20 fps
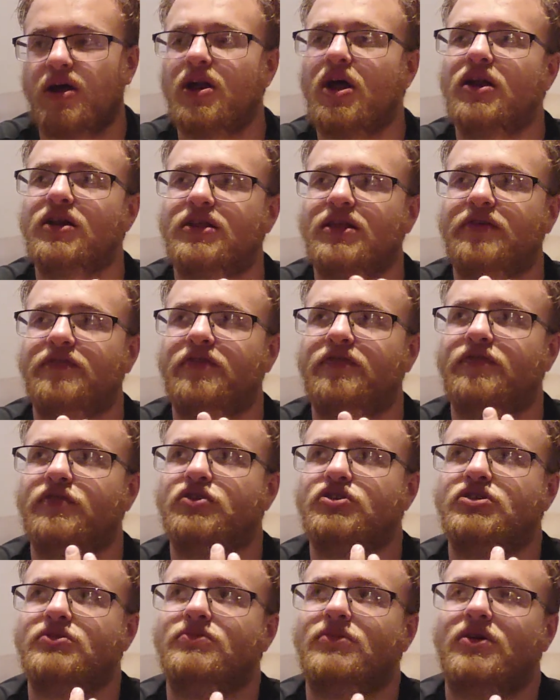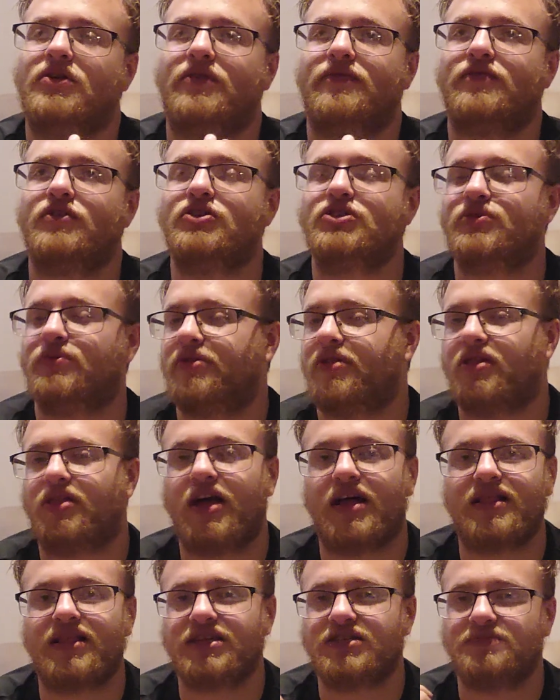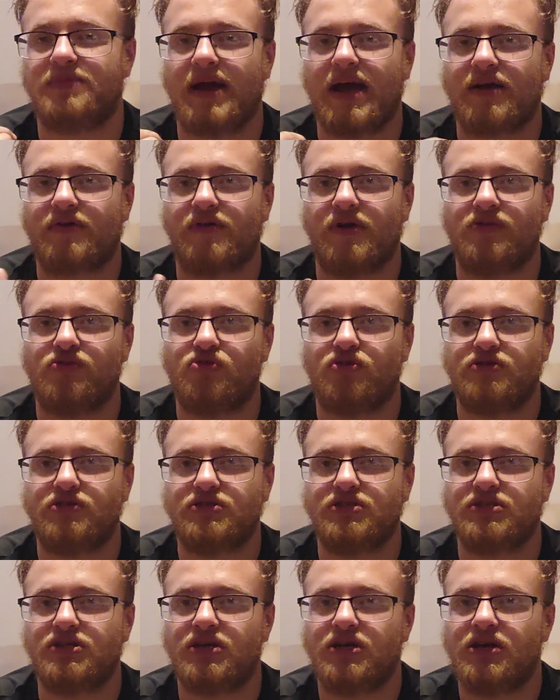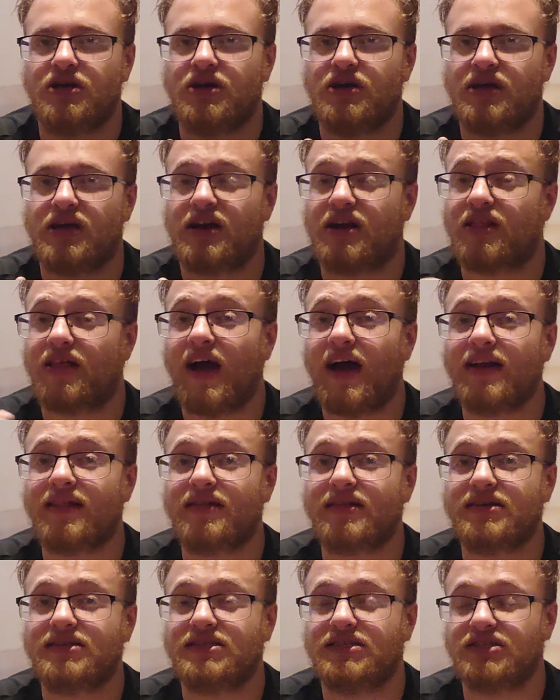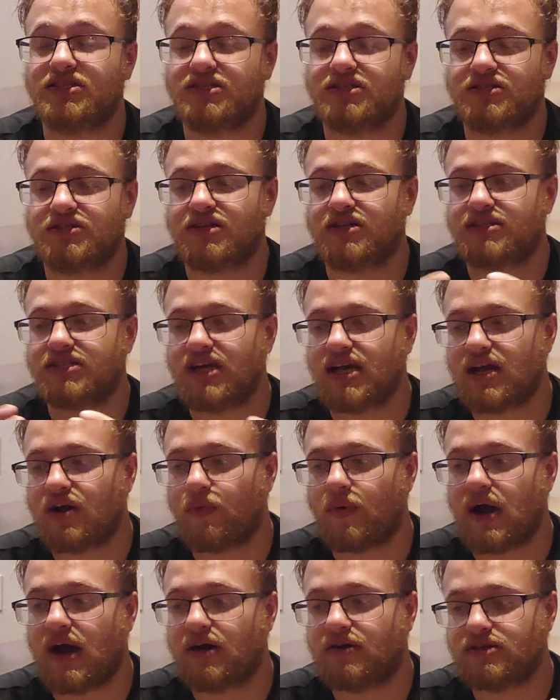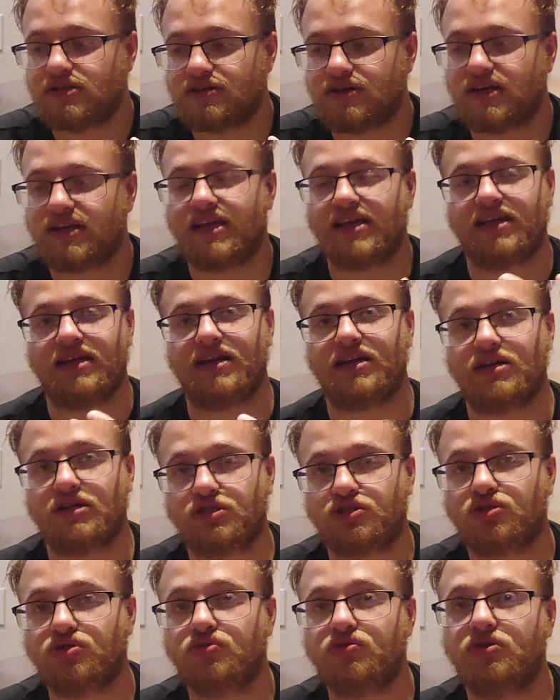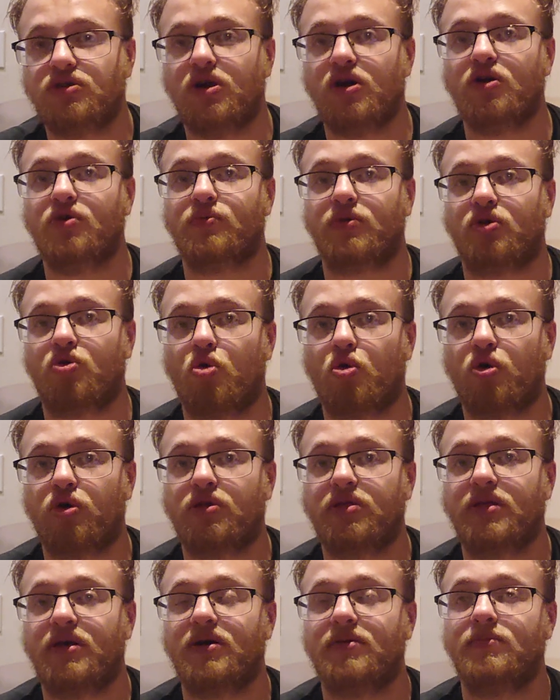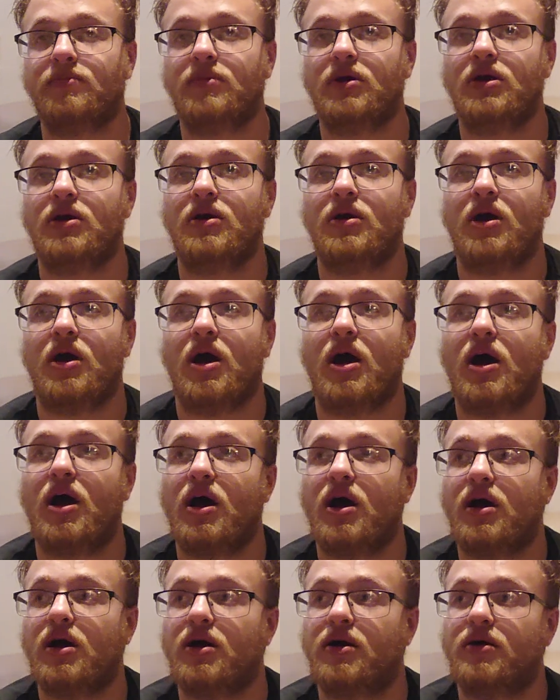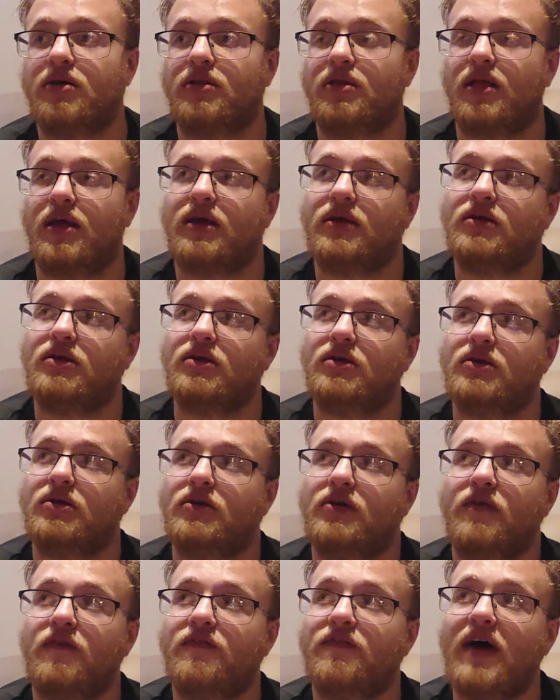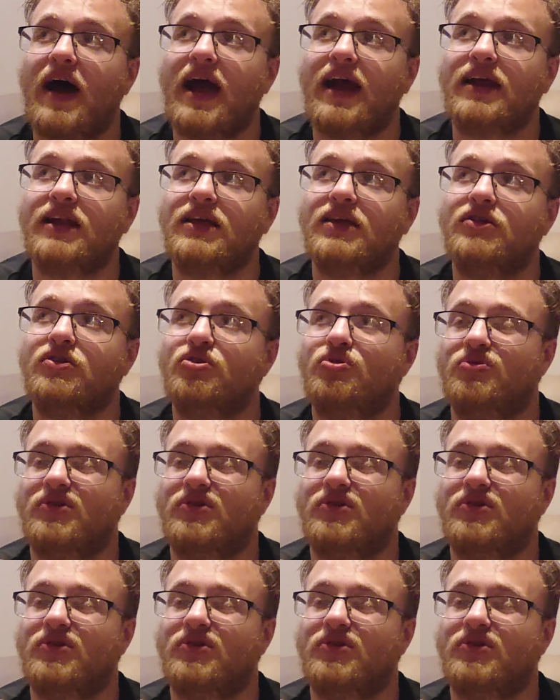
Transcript: Not a different version, but a version with a lot less background noise. And a lot of this is just going to take a while until I can get in a studio, record them, like fighting.